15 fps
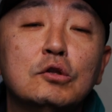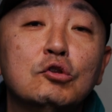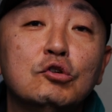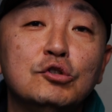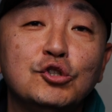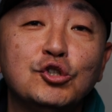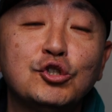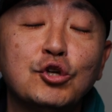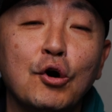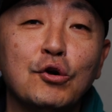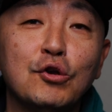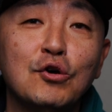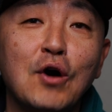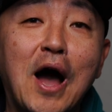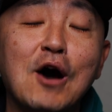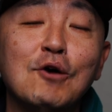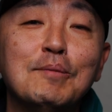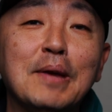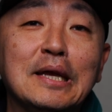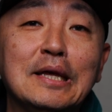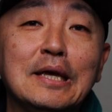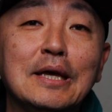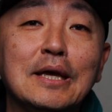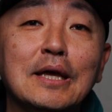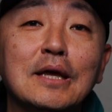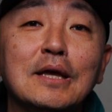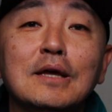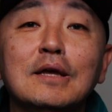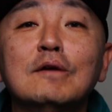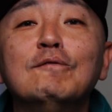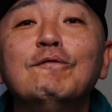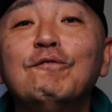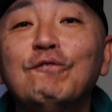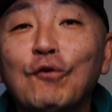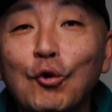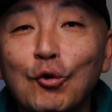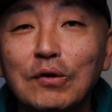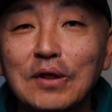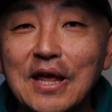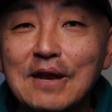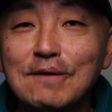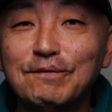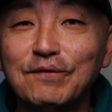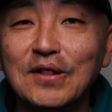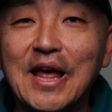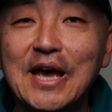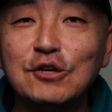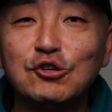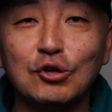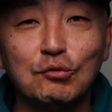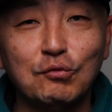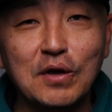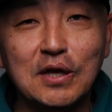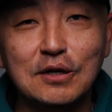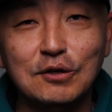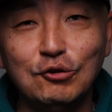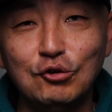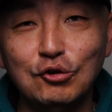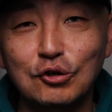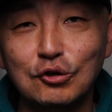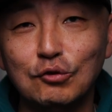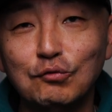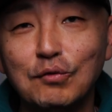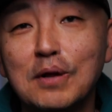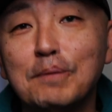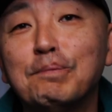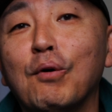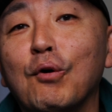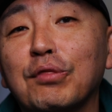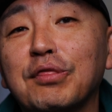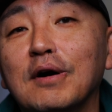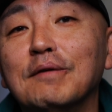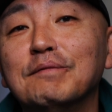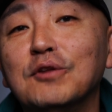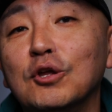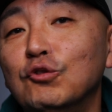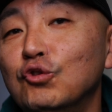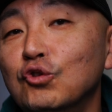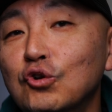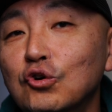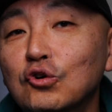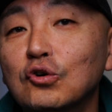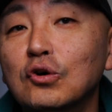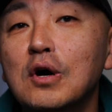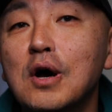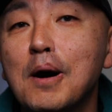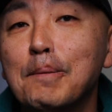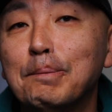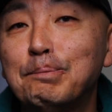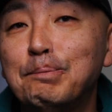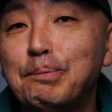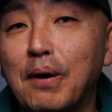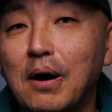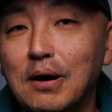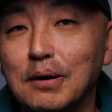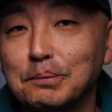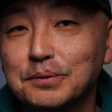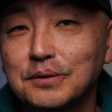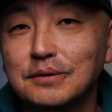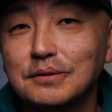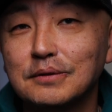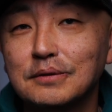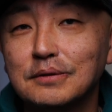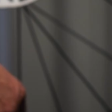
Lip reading: to show you how many full inflation we can do with both of the new pumps.